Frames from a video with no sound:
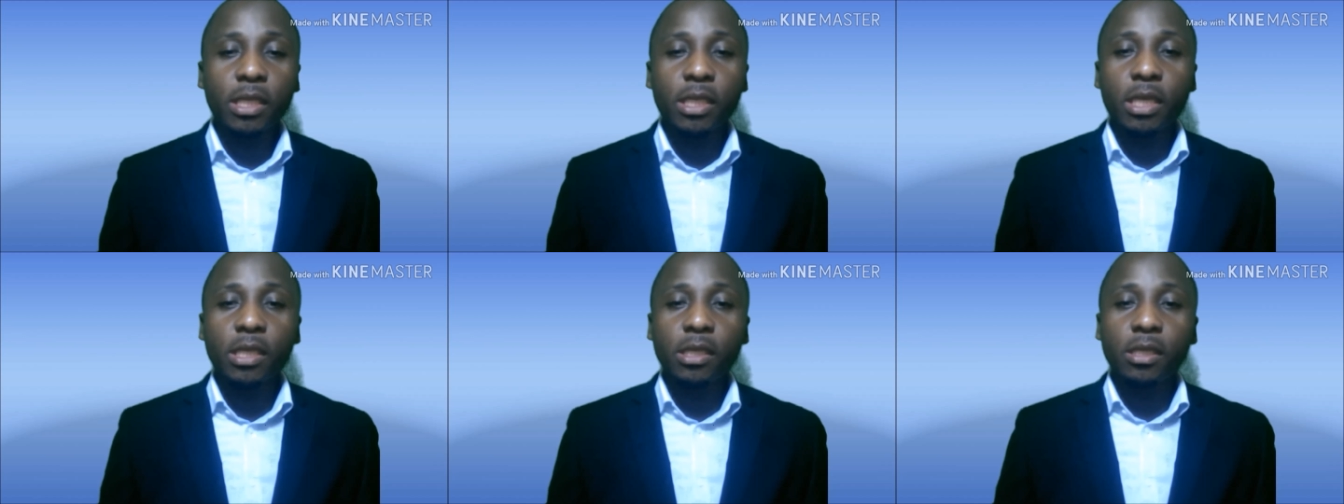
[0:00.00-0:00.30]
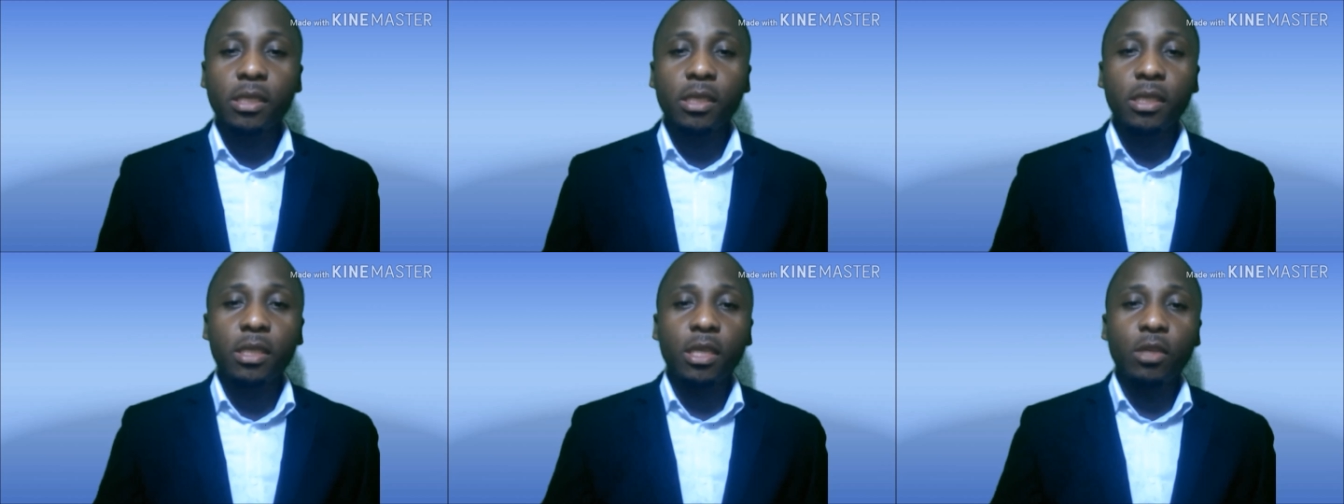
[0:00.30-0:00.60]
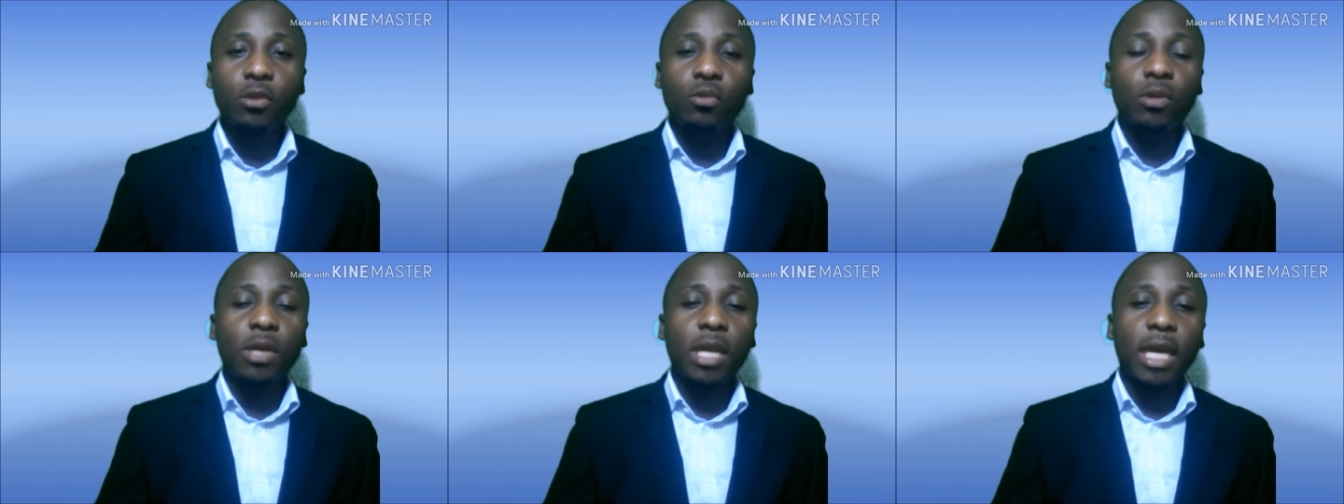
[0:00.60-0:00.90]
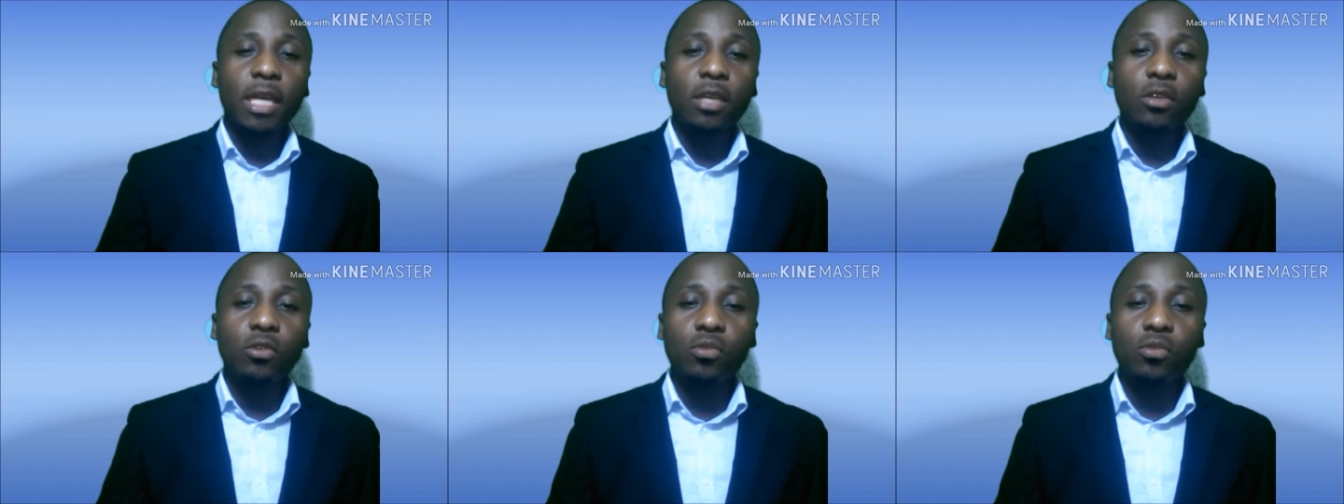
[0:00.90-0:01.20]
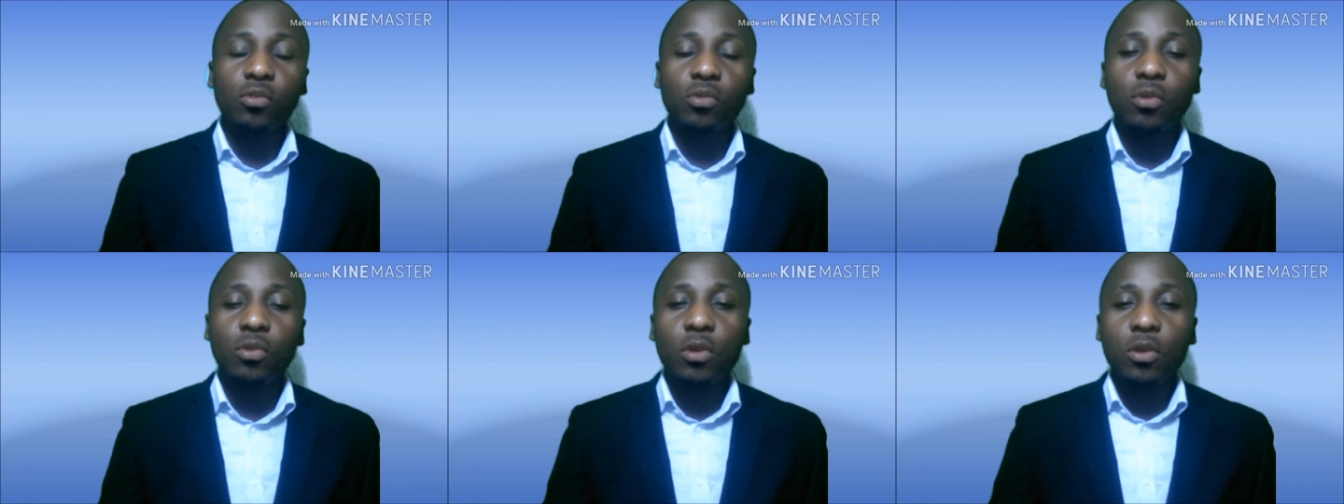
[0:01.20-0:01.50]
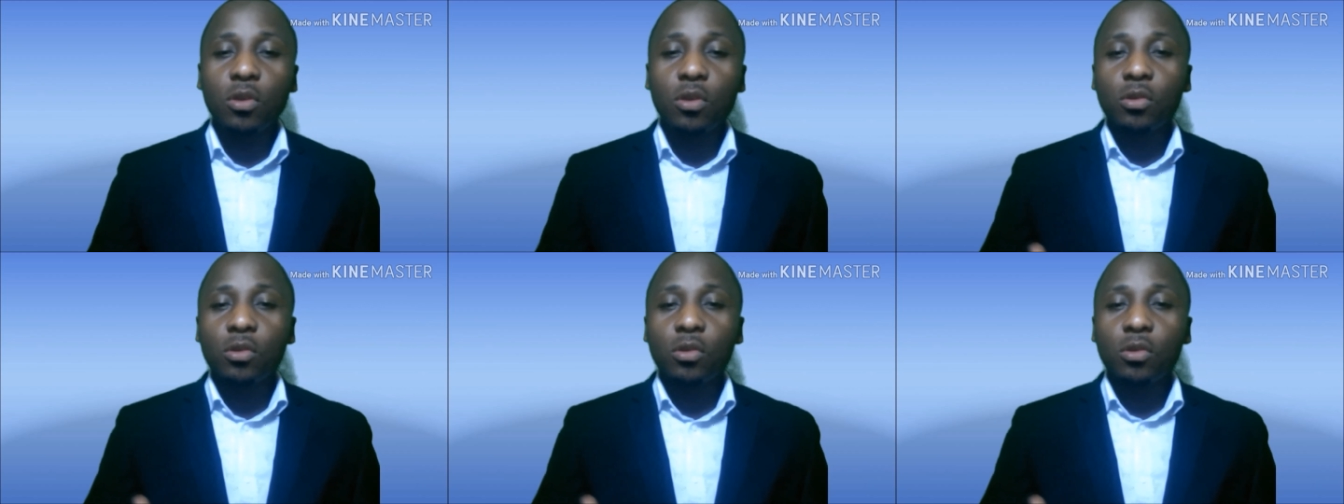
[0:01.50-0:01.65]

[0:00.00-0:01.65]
agency they would like you